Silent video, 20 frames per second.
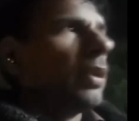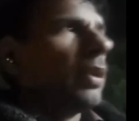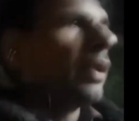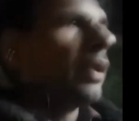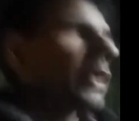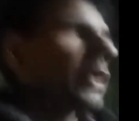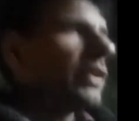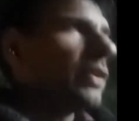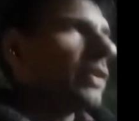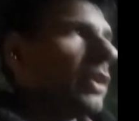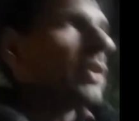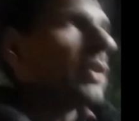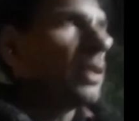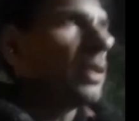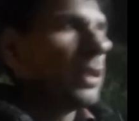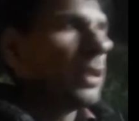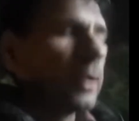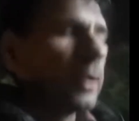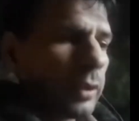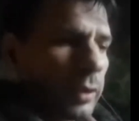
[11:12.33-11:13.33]
nationals,
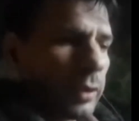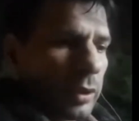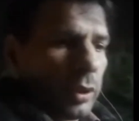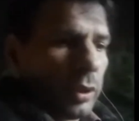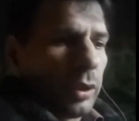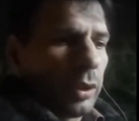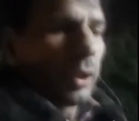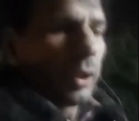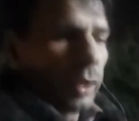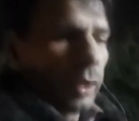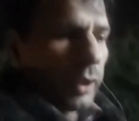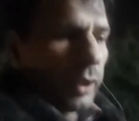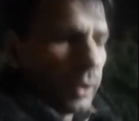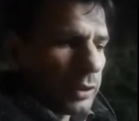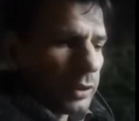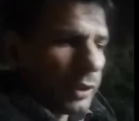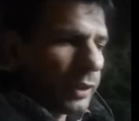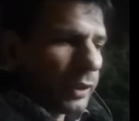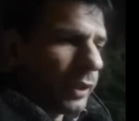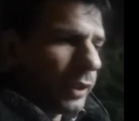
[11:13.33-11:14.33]

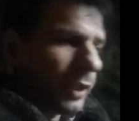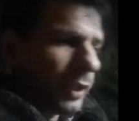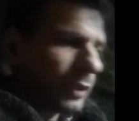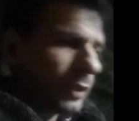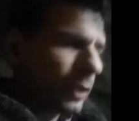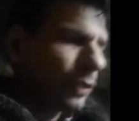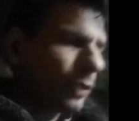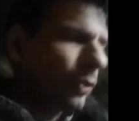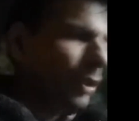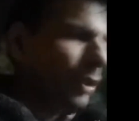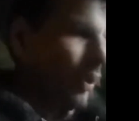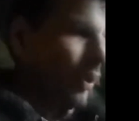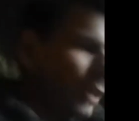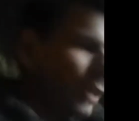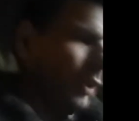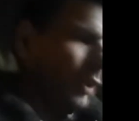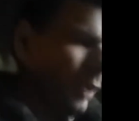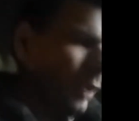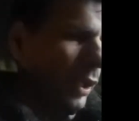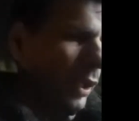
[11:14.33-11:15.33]
it is treated as
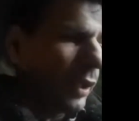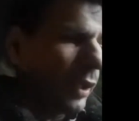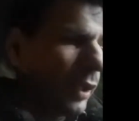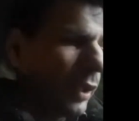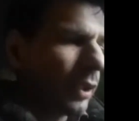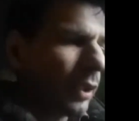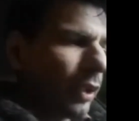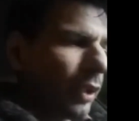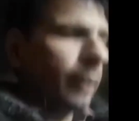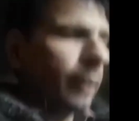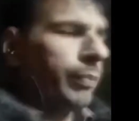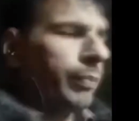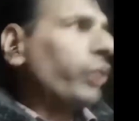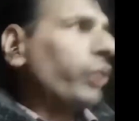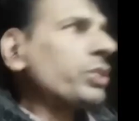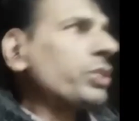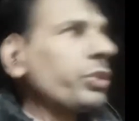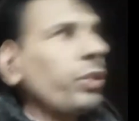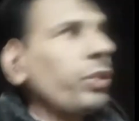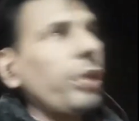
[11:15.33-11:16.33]
good and healthy
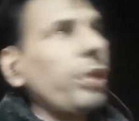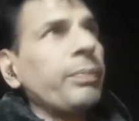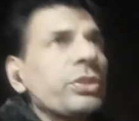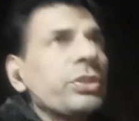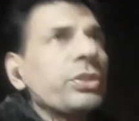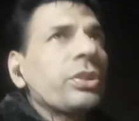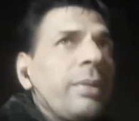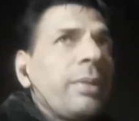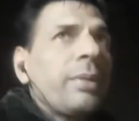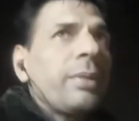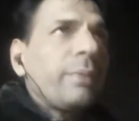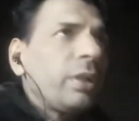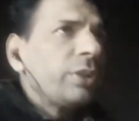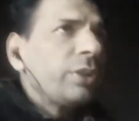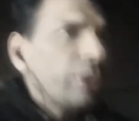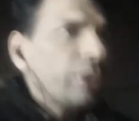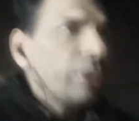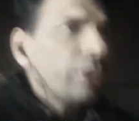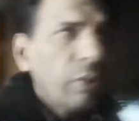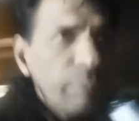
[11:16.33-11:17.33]
because you are Moscow
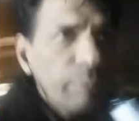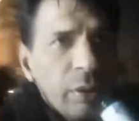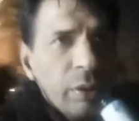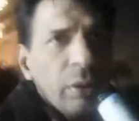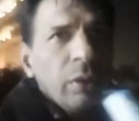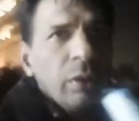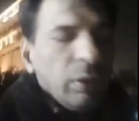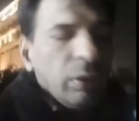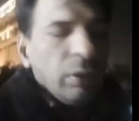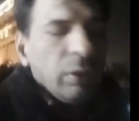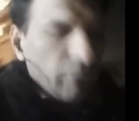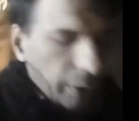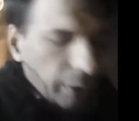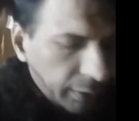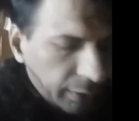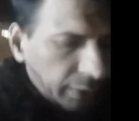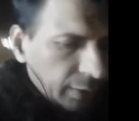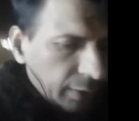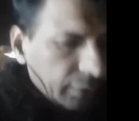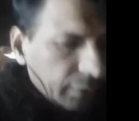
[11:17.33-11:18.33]
demolition group.
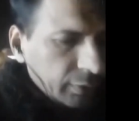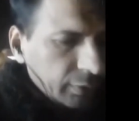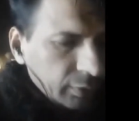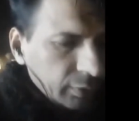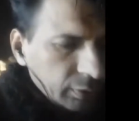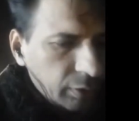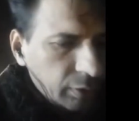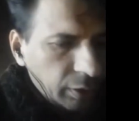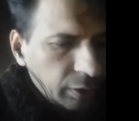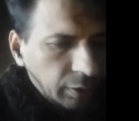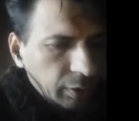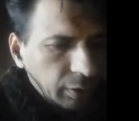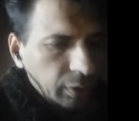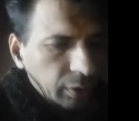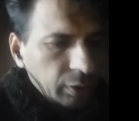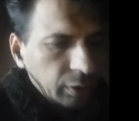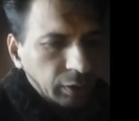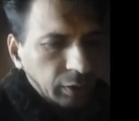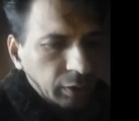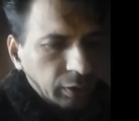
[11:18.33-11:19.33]
And then
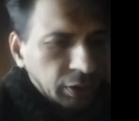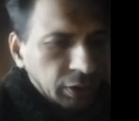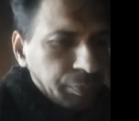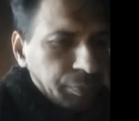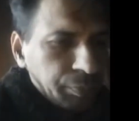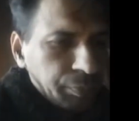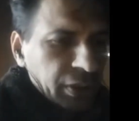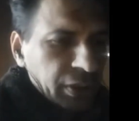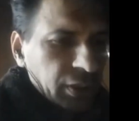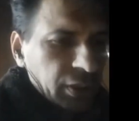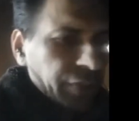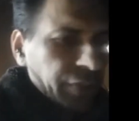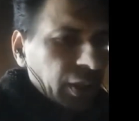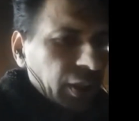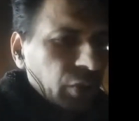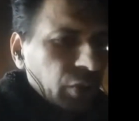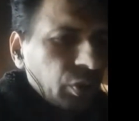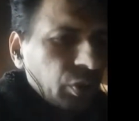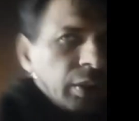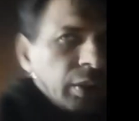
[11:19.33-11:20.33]
the same person
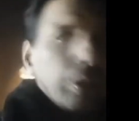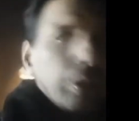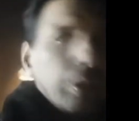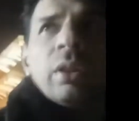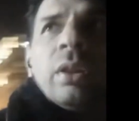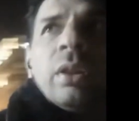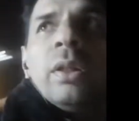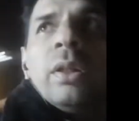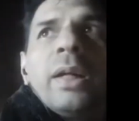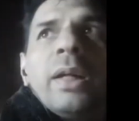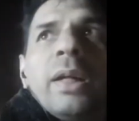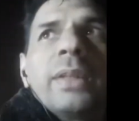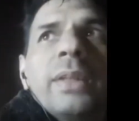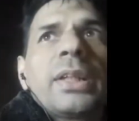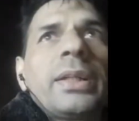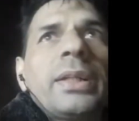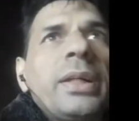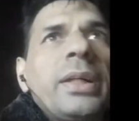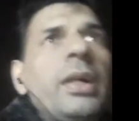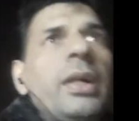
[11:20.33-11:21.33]
went out
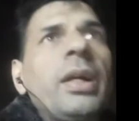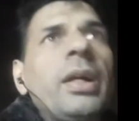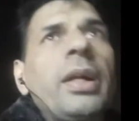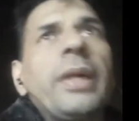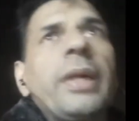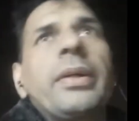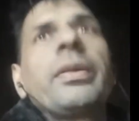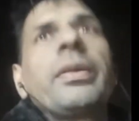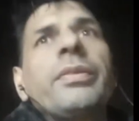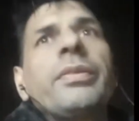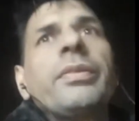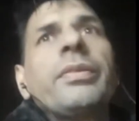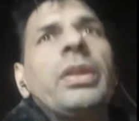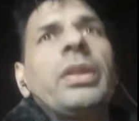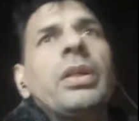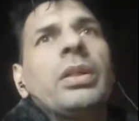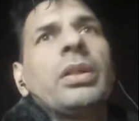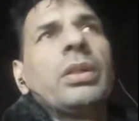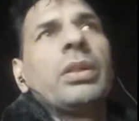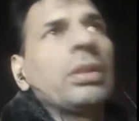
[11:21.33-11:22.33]
and started interacting
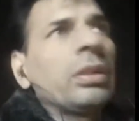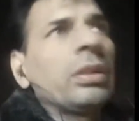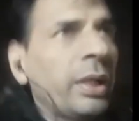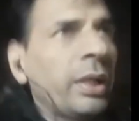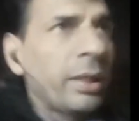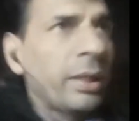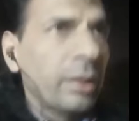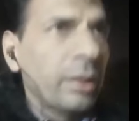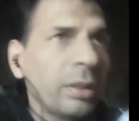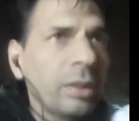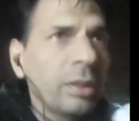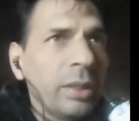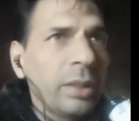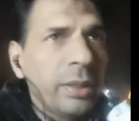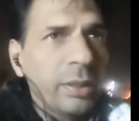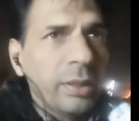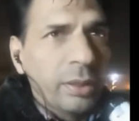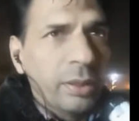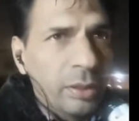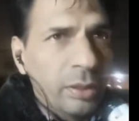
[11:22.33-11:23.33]
with that
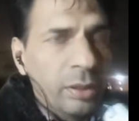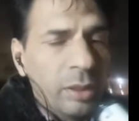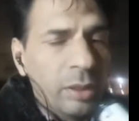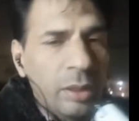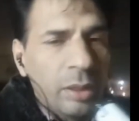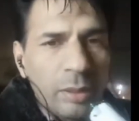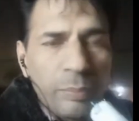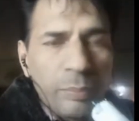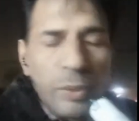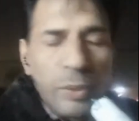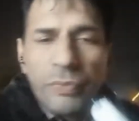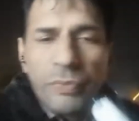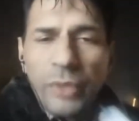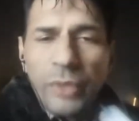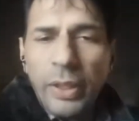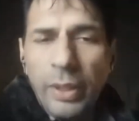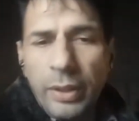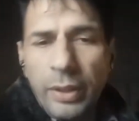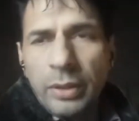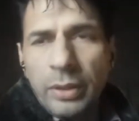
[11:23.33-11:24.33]
girl and her
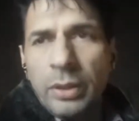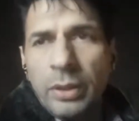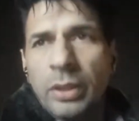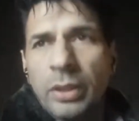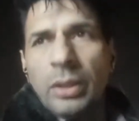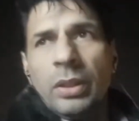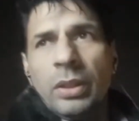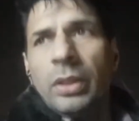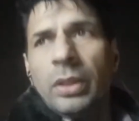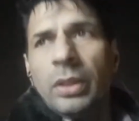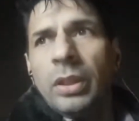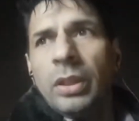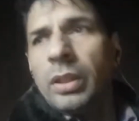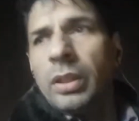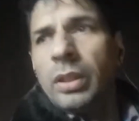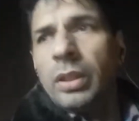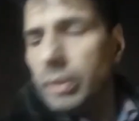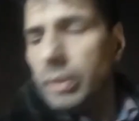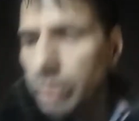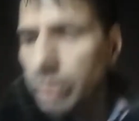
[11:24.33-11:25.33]
boyfriend.
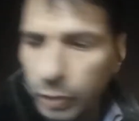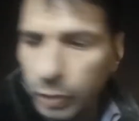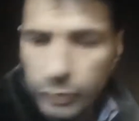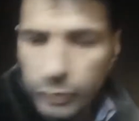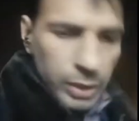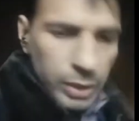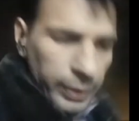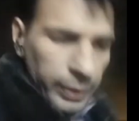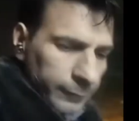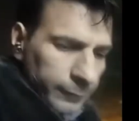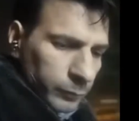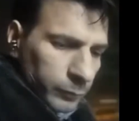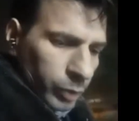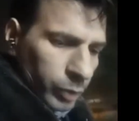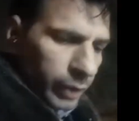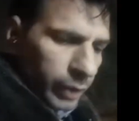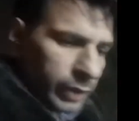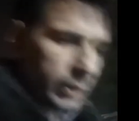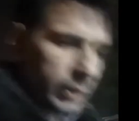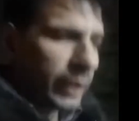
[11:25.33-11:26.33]
Obviously,
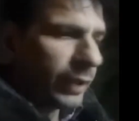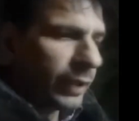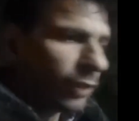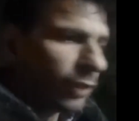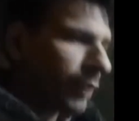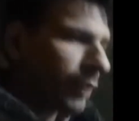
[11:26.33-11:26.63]
it is kind of